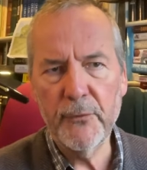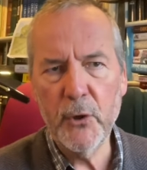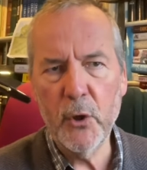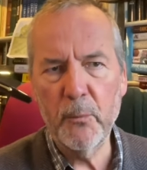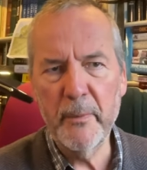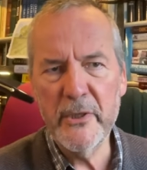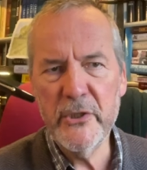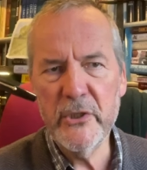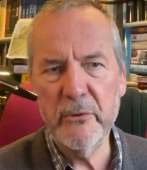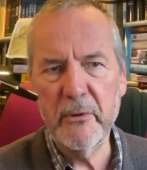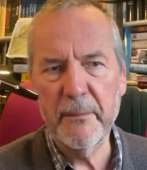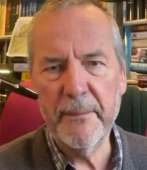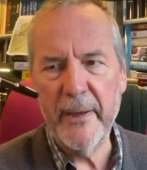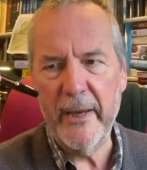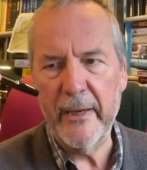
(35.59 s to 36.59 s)
a Conway
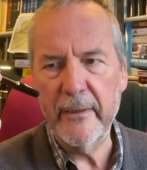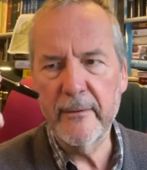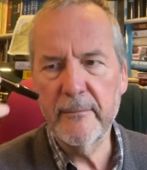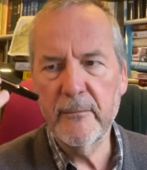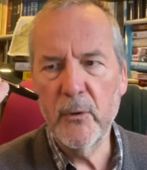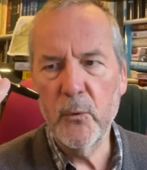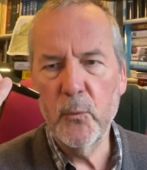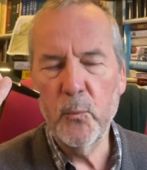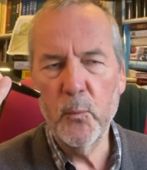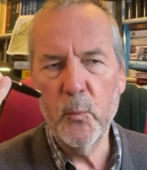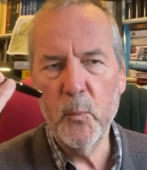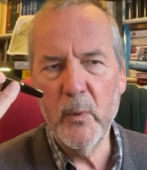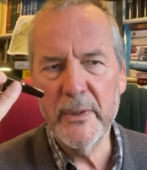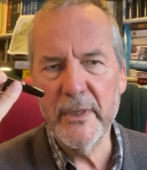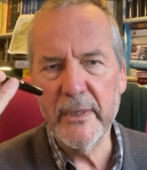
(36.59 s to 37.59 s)
Stewart pen
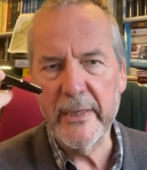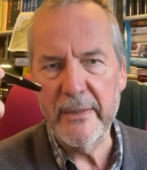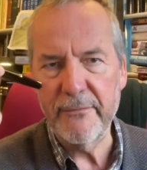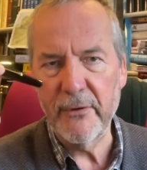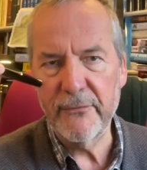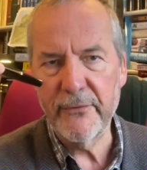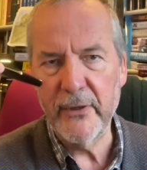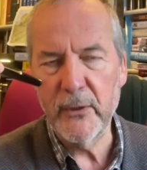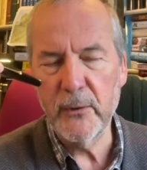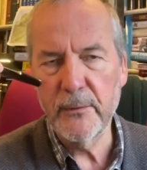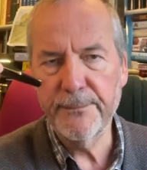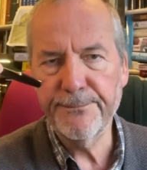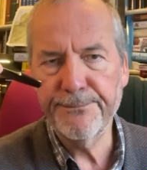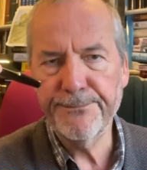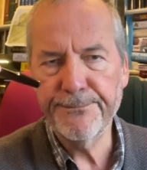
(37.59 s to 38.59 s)
with a lever fill